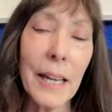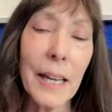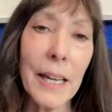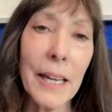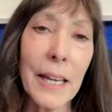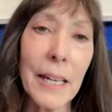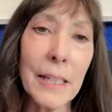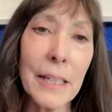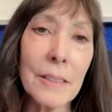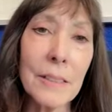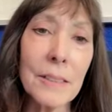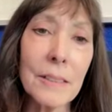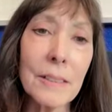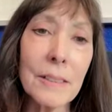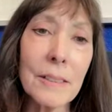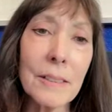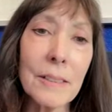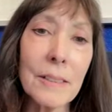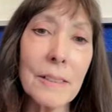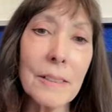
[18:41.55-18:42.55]
and
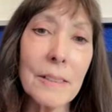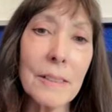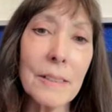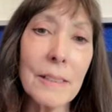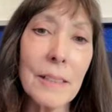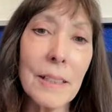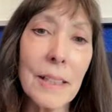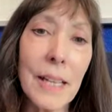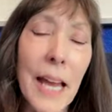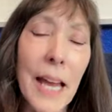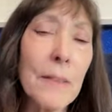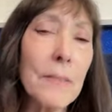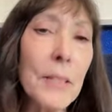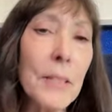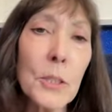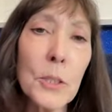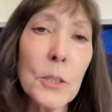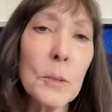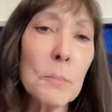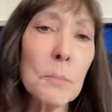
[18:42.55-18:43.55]

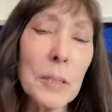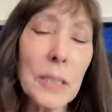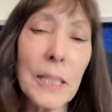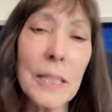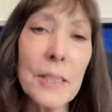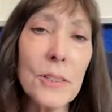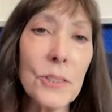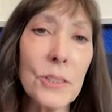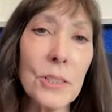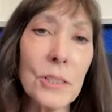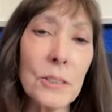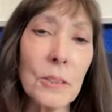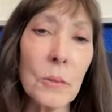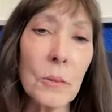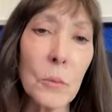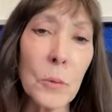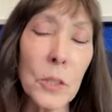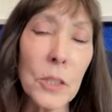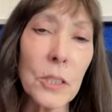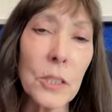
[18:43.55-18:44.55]
having your place in the
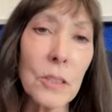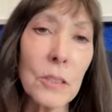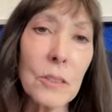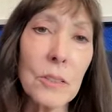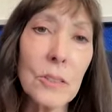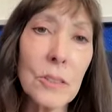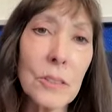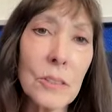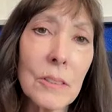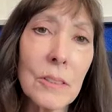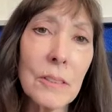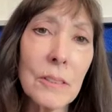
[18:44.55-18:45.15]
world,